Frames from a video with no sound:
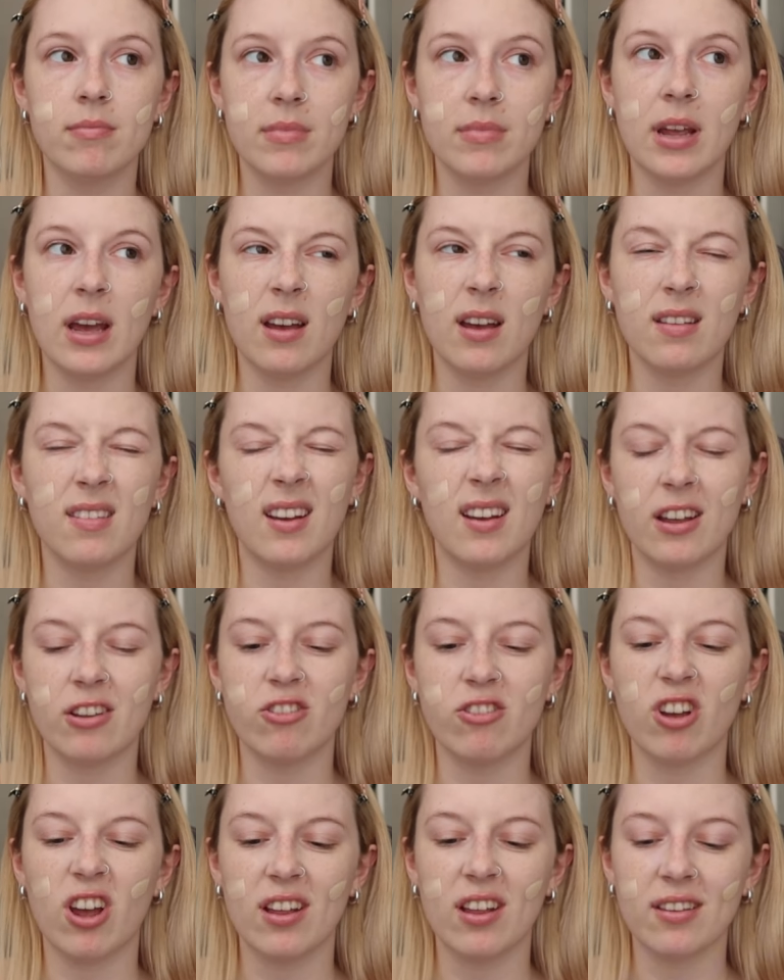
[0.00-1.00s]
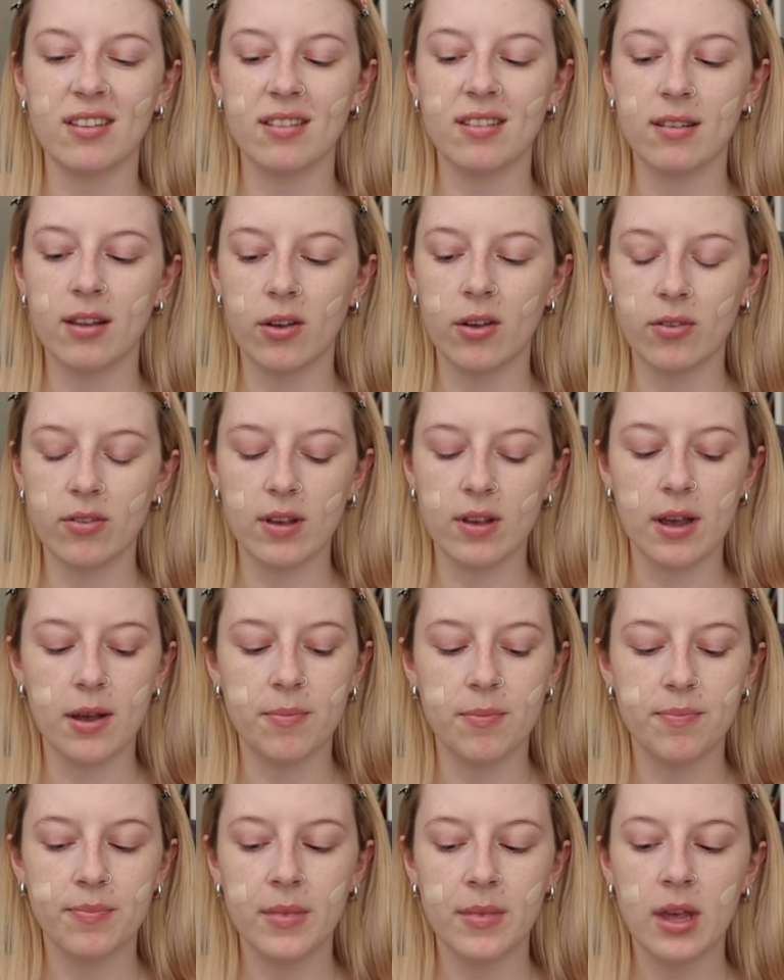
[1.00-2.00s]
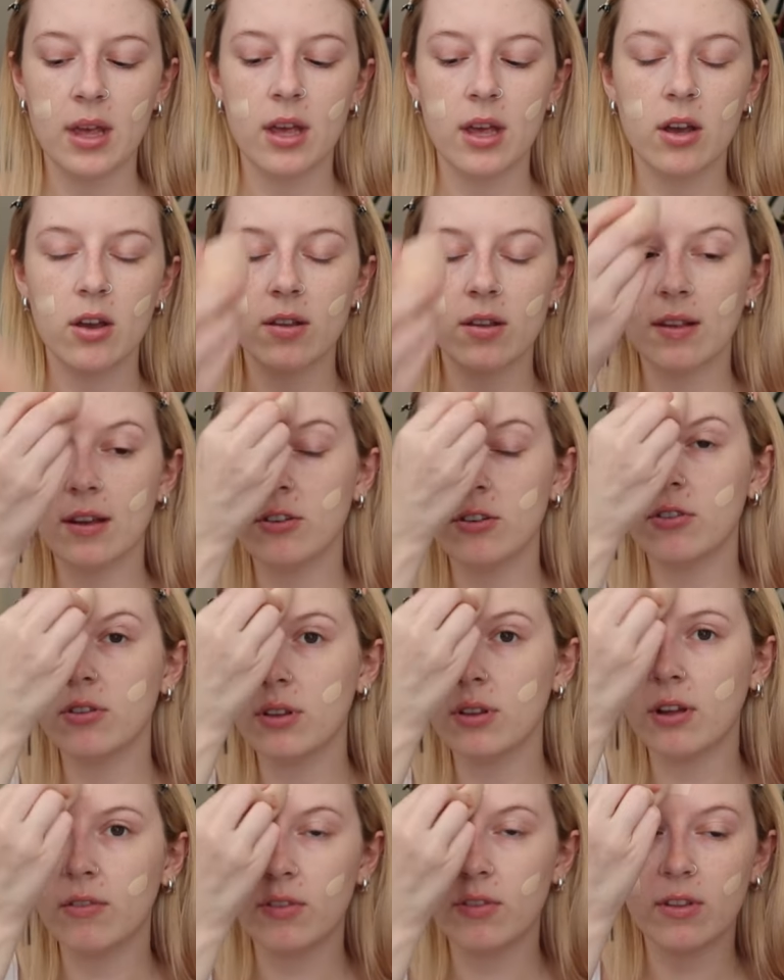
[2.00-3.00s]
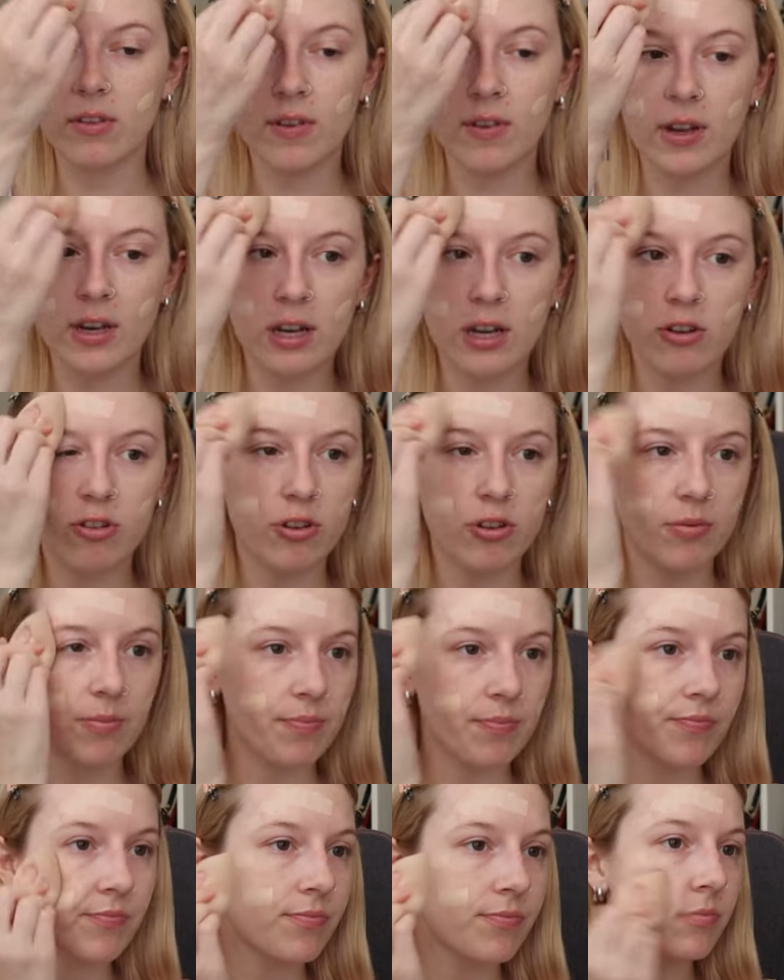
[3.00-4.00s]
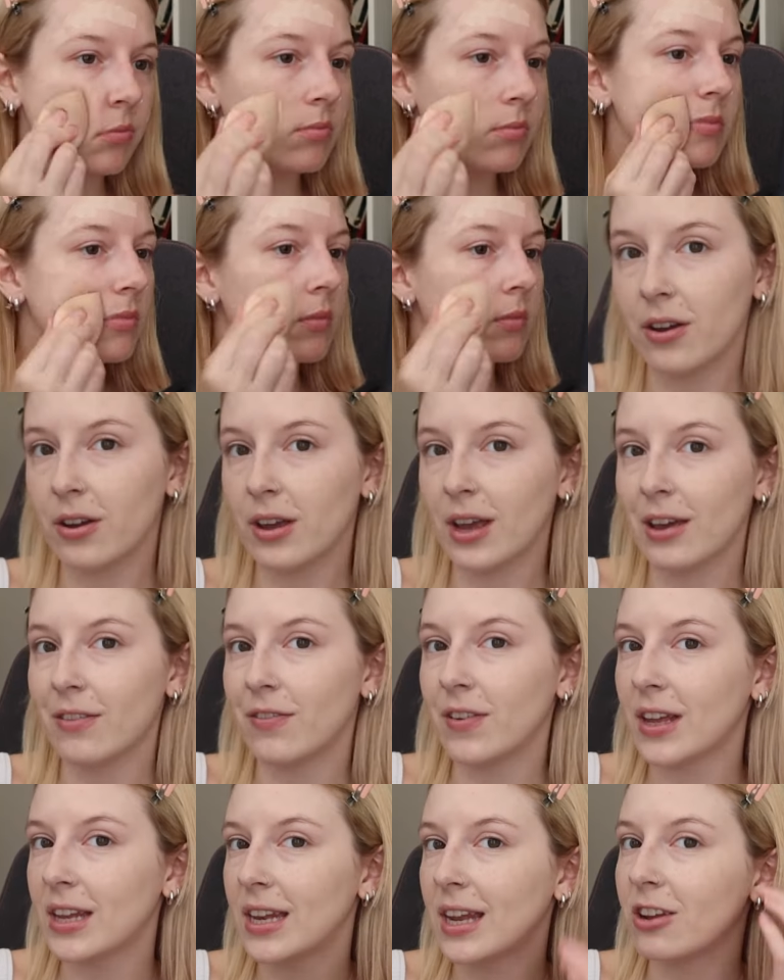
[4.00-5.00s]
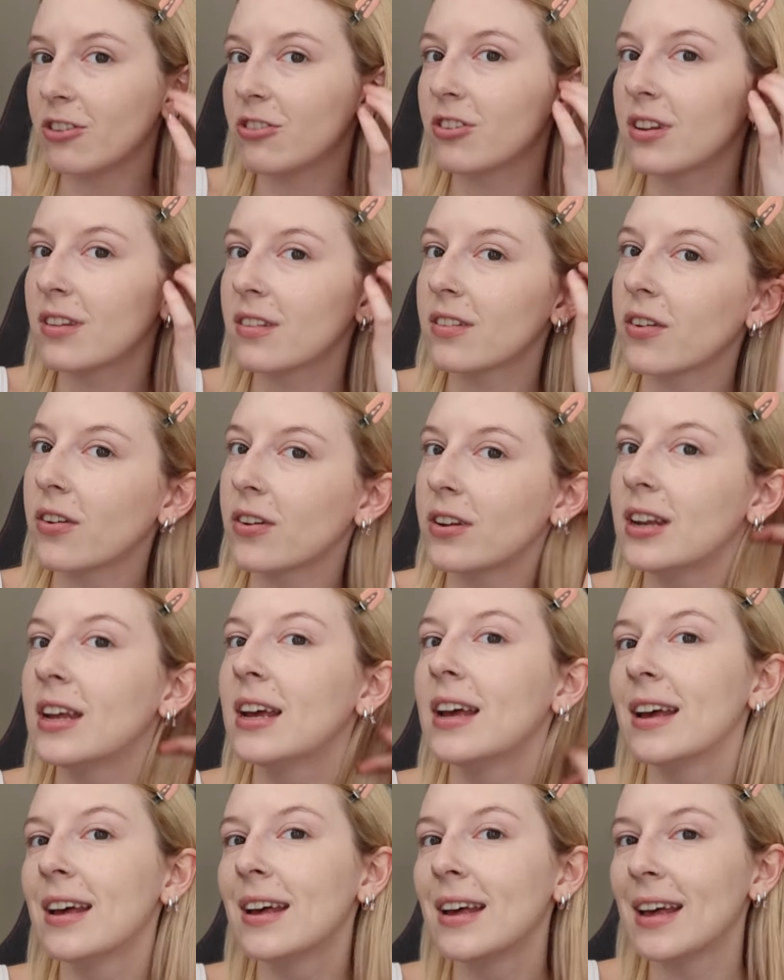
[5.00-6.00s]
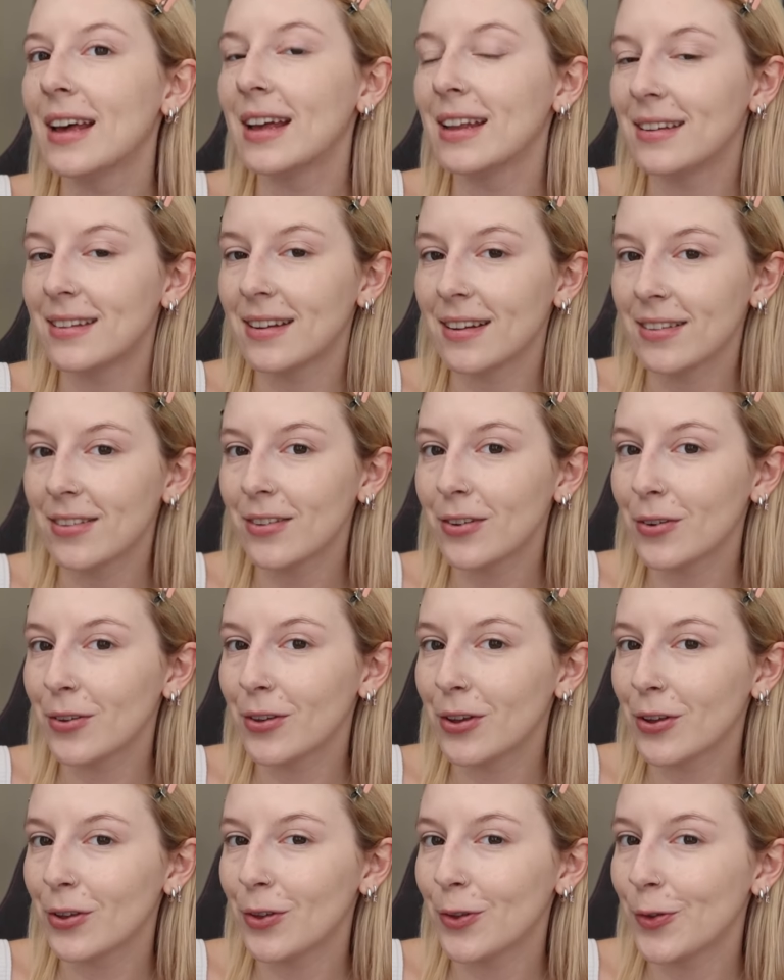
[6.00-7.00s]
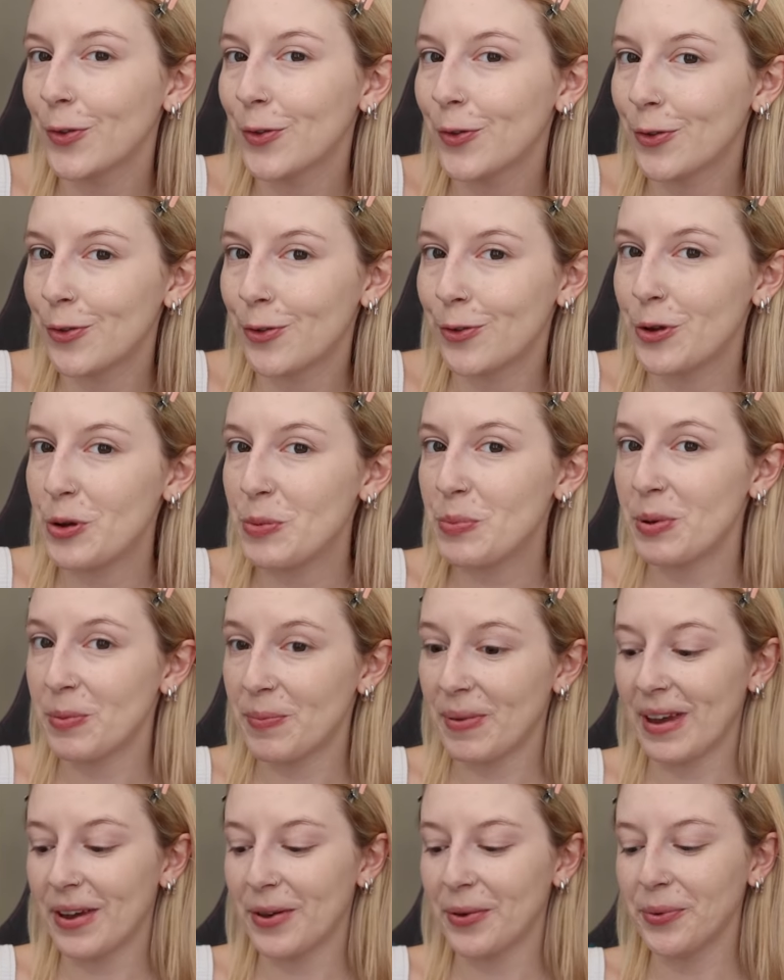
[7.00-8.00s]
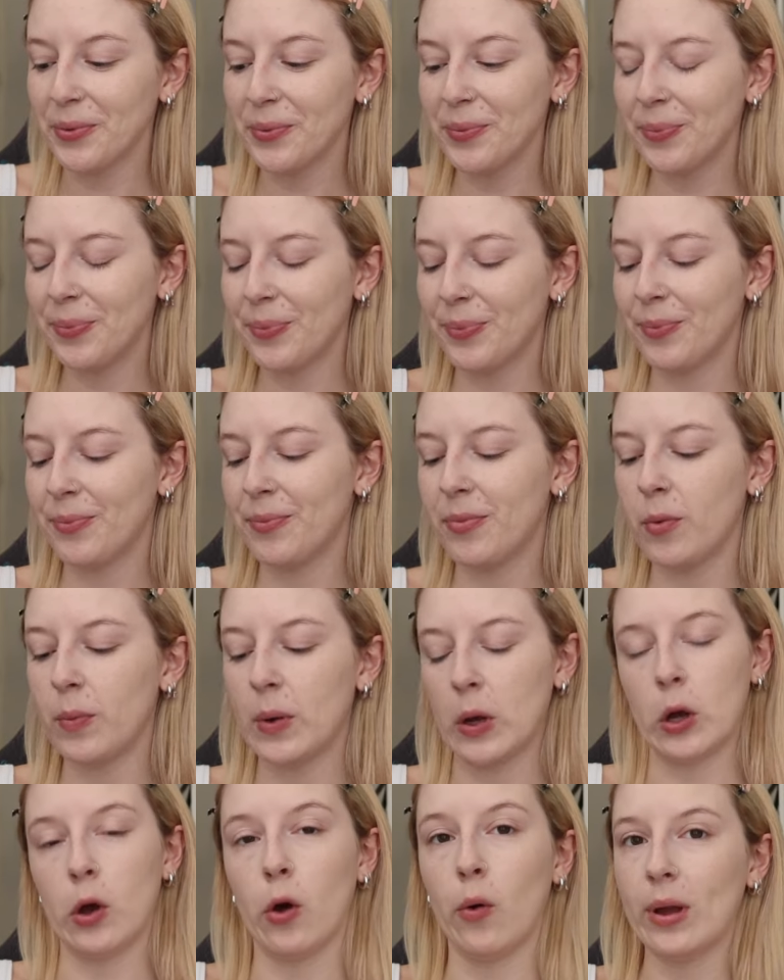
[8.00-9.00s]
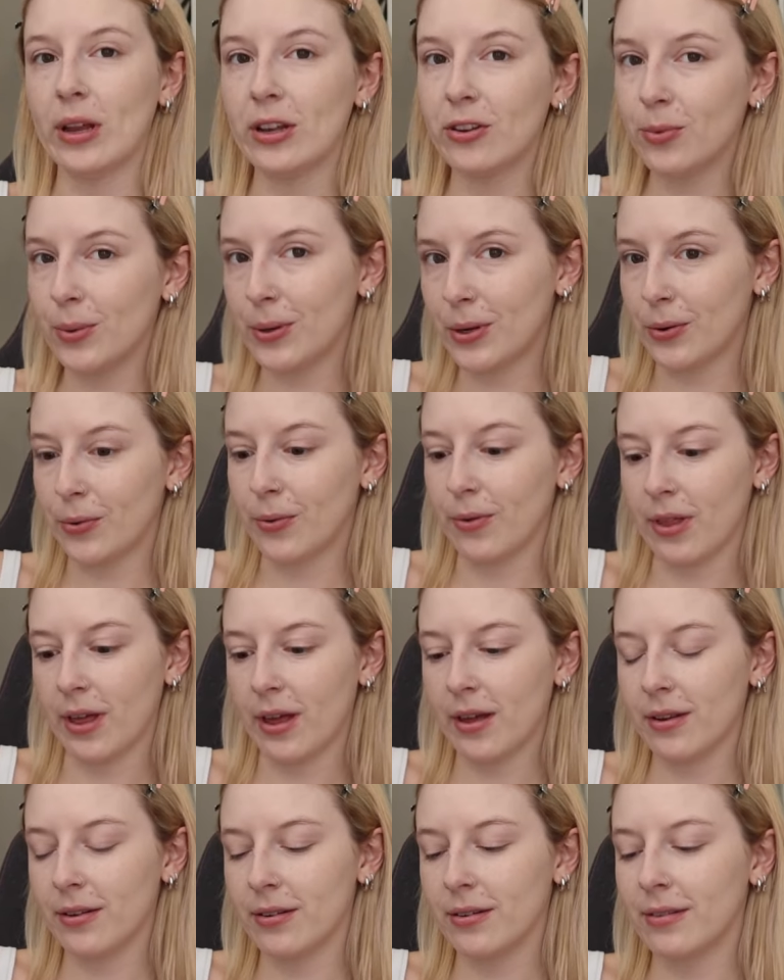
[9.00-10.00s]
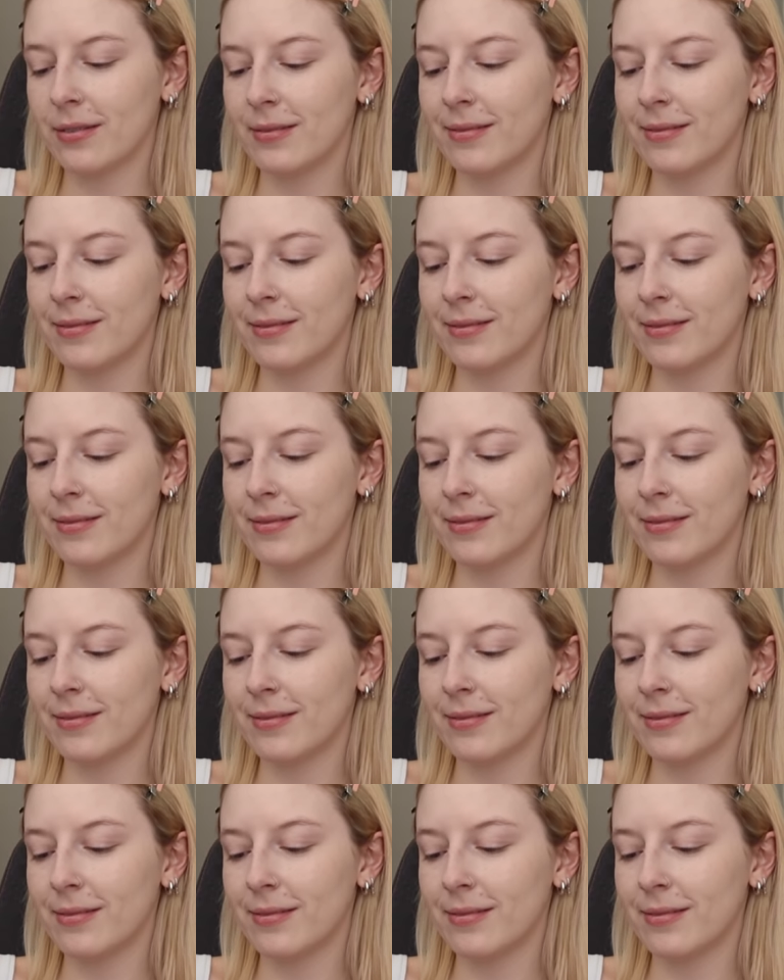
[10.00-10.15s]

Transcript: yeah, a second chance, I'll say, because I do love this foundation. Okay, foundation is on. It does look super pale, but we're going to ignore that